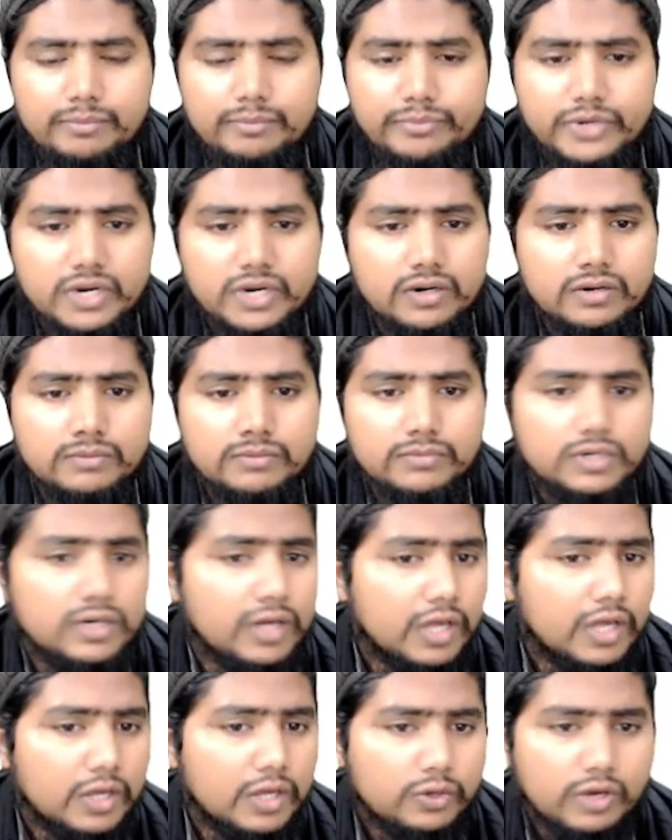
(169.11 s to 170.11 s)
bigger number,
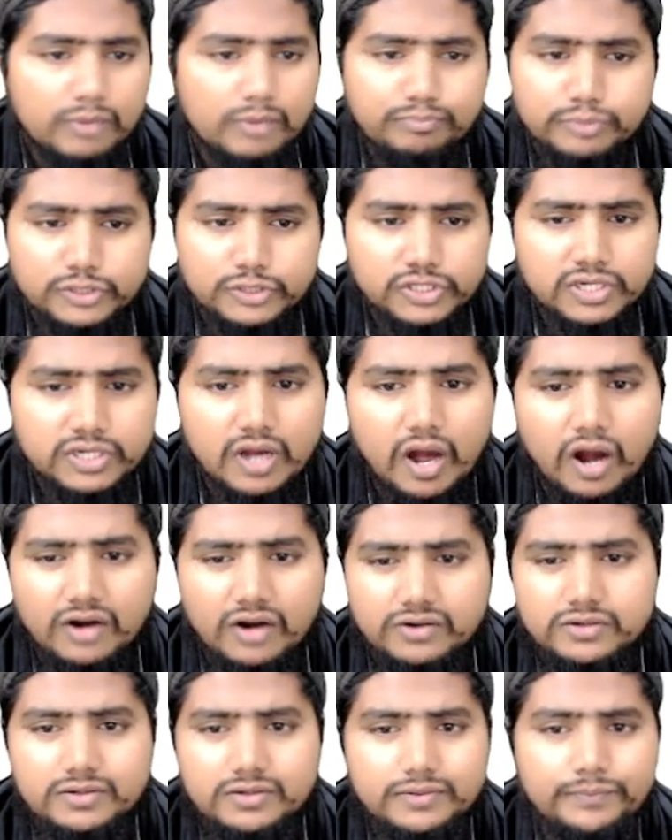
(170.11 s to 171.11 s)
you are pushing
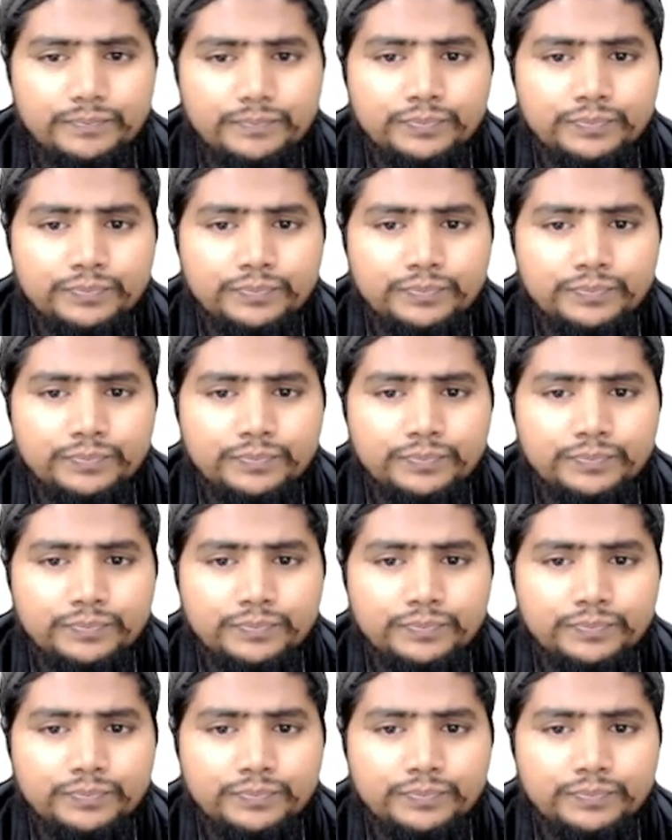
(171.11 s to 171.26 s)
harder.